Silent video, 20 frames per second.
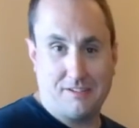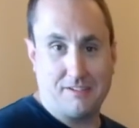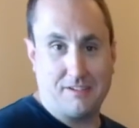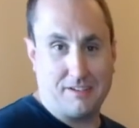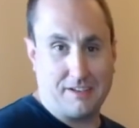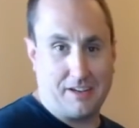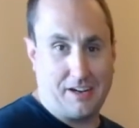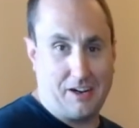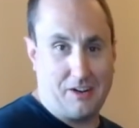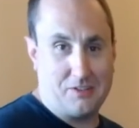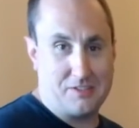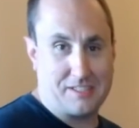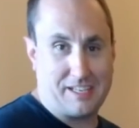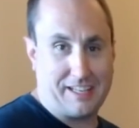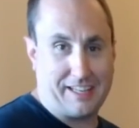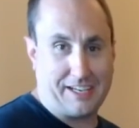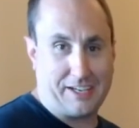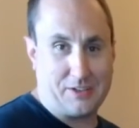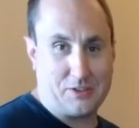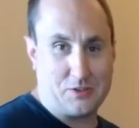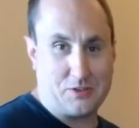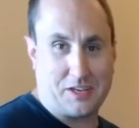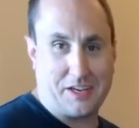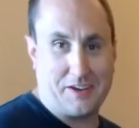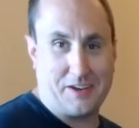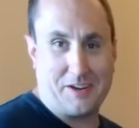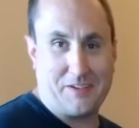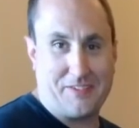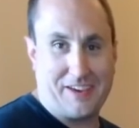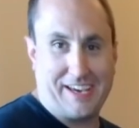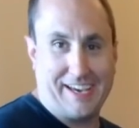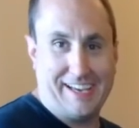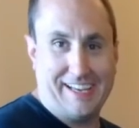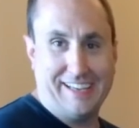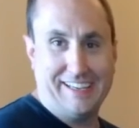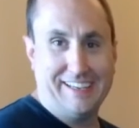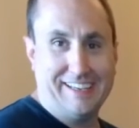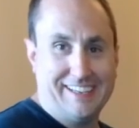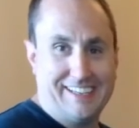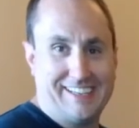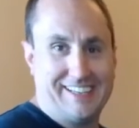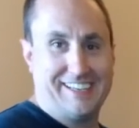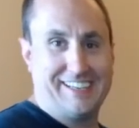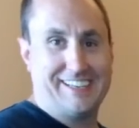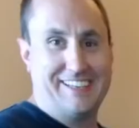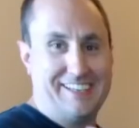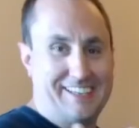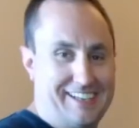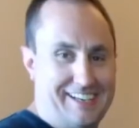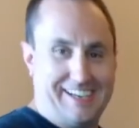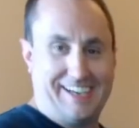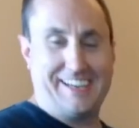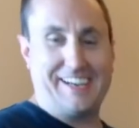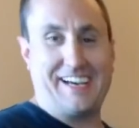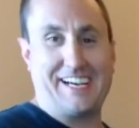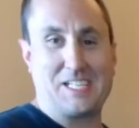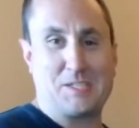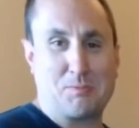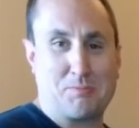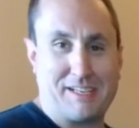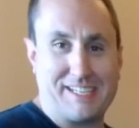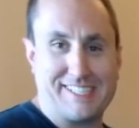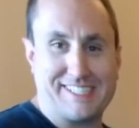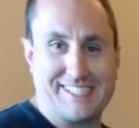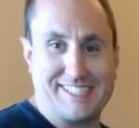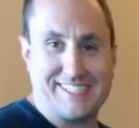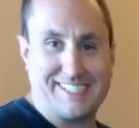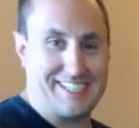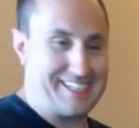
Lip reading: It's not like there's going to be a nice place to sit